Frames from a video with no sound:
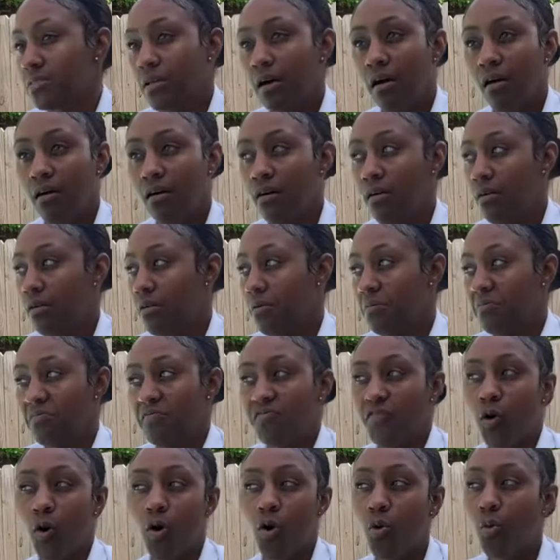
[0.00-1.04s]

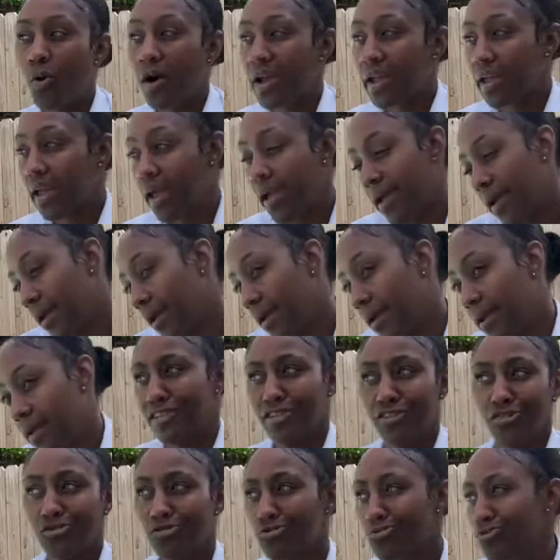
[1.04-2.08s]
401k,
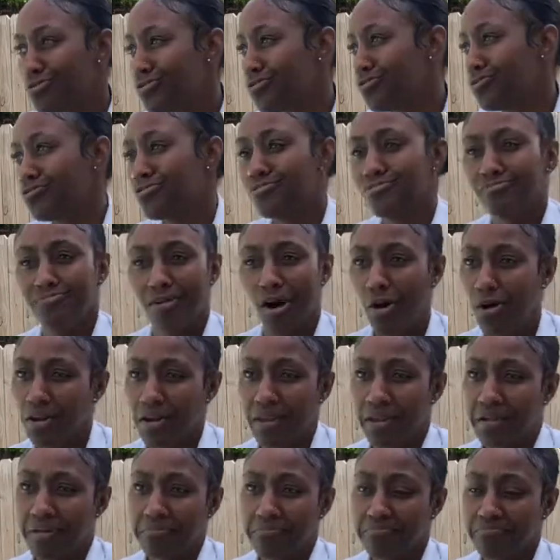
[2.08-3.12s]
mm-hmm. all that.